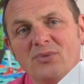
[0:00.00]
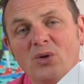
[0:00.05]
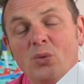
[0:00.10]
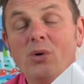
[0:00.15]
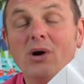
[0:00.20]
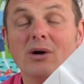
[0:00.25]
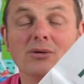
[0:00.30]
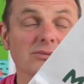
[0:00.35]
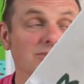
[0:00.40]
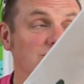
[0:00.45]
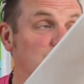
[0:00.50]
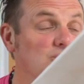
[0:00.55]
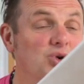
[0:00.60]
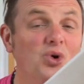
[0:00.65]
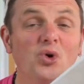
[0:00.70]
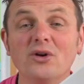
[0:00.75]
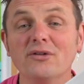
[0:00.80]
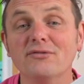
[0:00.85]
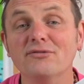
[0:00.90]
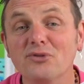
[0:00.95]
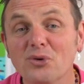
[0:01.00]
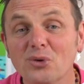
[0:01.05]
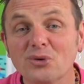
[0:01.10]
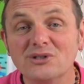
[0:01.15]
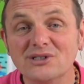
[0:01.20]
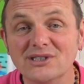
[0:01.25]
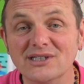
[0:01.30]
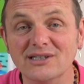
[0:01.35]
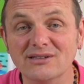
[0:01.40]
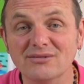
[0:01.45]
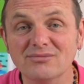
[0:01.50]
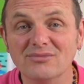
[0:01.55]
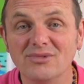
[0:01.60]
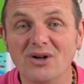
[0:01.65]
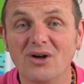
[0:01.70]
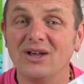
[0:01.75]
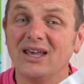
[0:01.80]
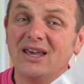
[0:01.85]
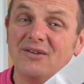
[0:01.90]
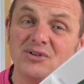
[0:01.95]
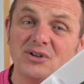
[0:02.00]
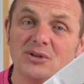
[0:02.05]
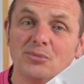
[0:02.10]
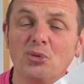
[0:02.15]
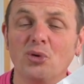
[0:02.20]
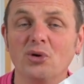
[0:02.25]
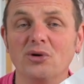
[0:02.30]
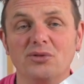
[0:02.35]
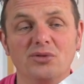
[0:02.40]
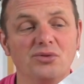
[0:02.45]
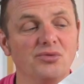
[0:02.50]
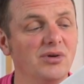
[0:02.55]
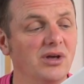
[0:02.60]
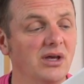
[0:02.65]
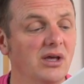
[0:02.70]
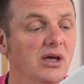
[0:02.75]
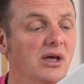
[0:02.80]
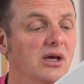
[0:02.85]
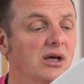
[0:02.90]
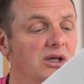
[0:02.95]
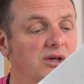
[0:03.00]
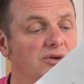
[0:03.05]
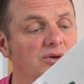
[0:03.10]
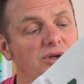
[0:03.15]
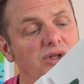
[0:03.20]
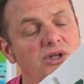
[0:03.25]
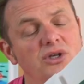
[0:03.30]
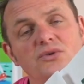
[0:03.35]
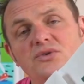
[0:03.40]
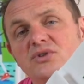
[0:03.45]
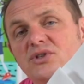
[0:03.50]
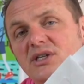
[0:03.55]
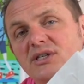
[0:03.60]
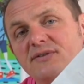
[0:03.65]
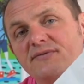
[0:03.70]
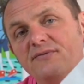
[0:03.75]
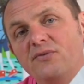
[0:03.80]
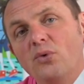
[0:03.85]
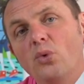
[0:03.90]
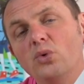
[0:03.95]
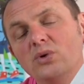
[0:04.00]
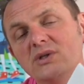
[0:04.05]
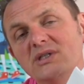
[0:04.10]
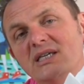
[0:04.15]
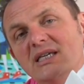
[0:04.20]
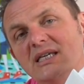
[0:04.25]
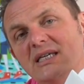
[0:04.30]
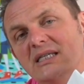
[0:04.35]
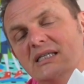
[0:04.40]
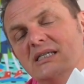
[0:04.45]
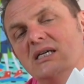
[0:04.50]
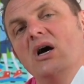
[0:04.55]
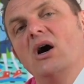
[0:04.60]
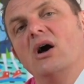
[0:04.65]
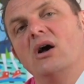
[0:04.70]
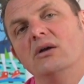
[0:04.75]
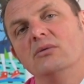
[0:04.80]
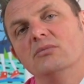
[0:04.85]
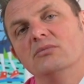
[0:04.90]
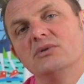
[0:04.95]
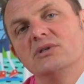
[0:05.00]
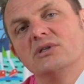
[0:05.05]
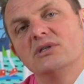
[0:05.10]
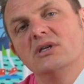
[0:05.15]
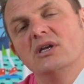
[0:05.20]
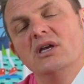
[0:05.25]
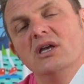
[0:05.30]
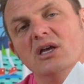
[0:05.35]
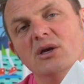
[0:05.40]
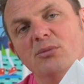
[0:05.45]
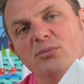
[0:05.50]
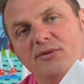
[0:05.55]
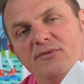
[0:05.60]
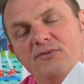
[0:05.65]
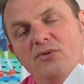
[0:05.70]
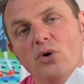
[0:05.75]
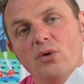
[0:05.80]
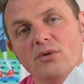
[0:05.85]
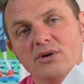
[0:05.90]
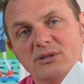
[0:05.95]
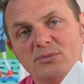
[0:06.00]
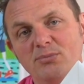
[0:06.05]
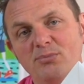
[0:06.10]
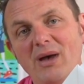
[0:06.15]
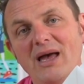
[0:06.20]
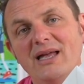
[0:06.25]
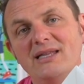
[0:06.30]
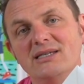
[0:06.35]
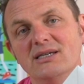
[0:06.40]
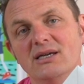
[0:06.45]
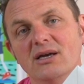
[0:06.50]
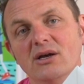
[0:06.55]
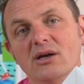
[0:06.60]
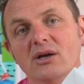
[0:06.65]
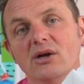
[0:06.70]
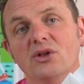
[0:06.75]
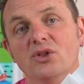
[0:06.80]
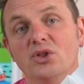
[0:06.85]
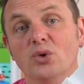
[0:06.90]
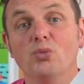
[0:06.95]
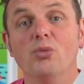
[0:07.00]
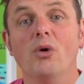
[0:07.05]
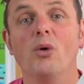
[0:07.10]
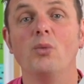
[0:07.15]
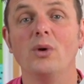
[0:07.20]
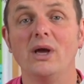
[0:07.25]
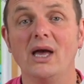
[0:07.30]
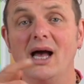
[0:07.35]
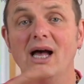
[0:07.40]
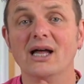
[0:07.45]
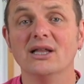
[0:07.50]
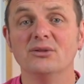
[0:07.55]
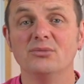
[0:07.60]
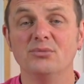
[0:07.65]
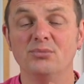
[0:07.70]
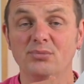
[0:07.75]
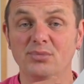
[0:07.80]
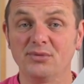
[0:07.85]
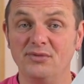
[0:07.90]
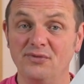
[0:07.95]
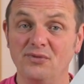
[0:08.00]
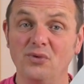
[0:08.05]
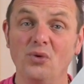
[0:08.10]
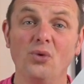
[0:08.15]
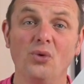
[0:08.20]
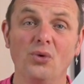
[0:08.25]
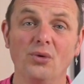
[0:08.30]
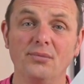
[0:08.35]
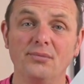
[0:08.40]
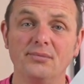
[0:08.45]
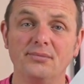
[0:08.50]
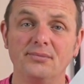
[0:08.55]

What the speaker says: Well, we'll call it 14. I'll give you the 0.3. You've got to use this 14 times before it's better than what we had before.